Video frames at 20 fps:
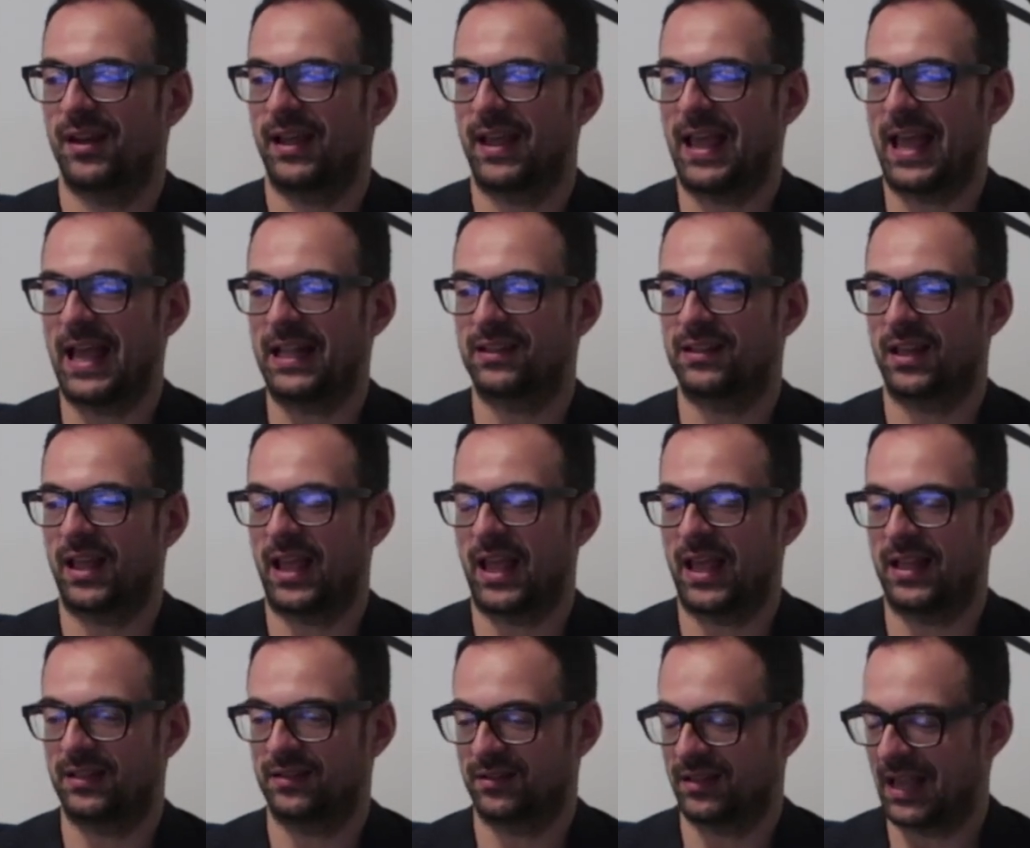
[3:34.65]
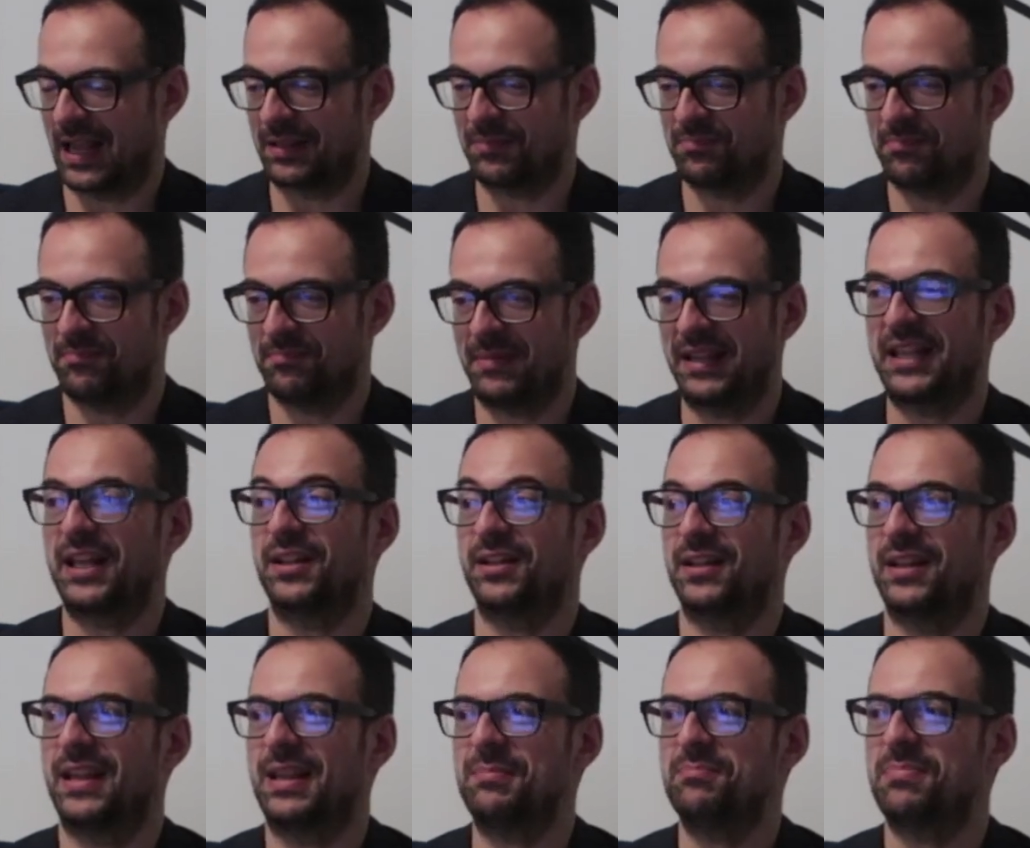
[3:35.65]
and make an
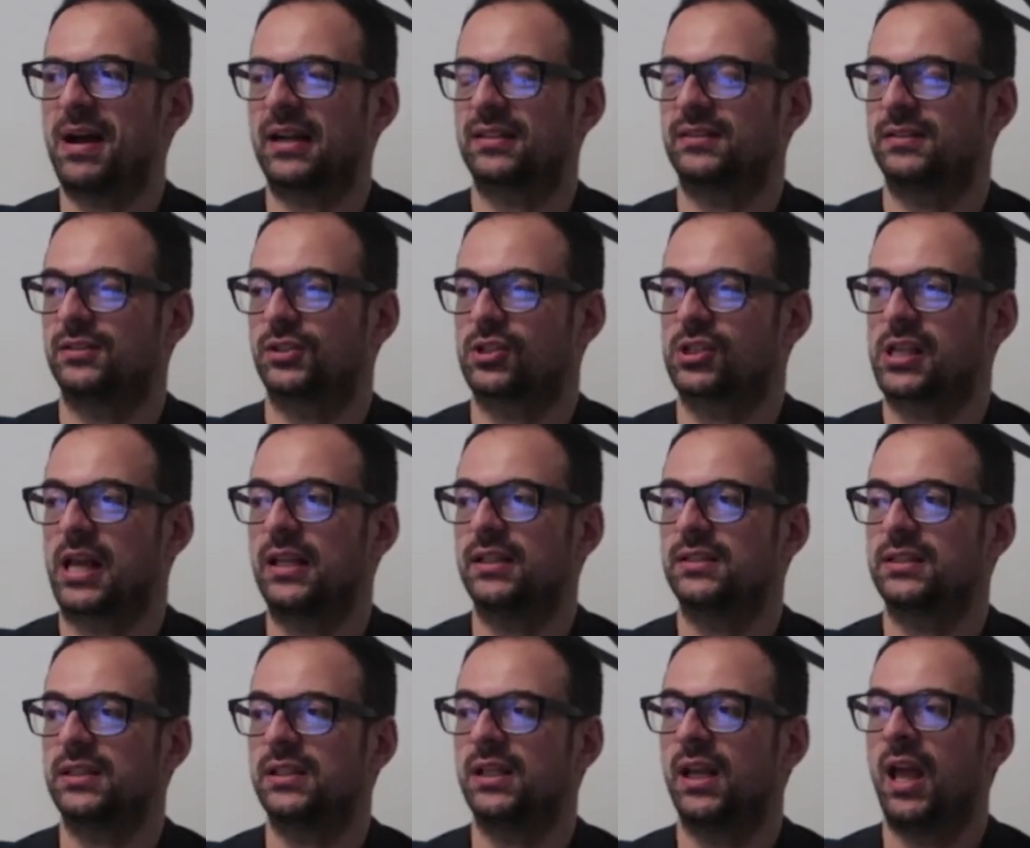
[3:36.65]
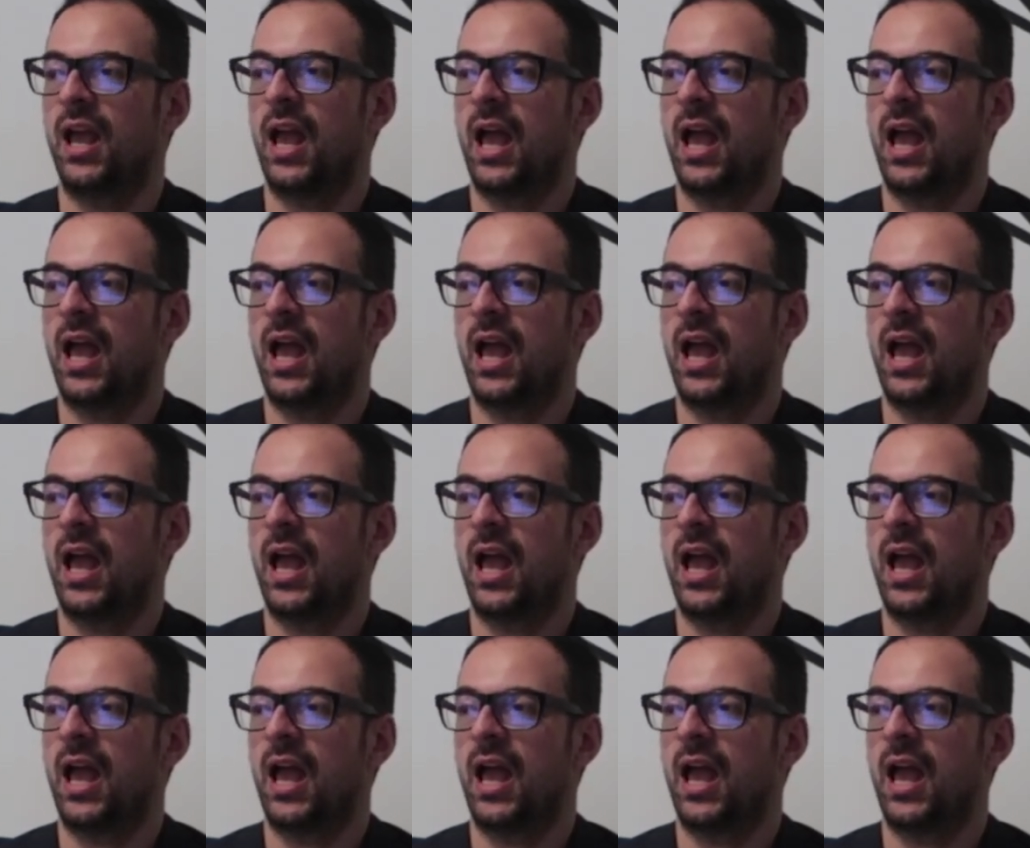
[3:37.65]
impact in society,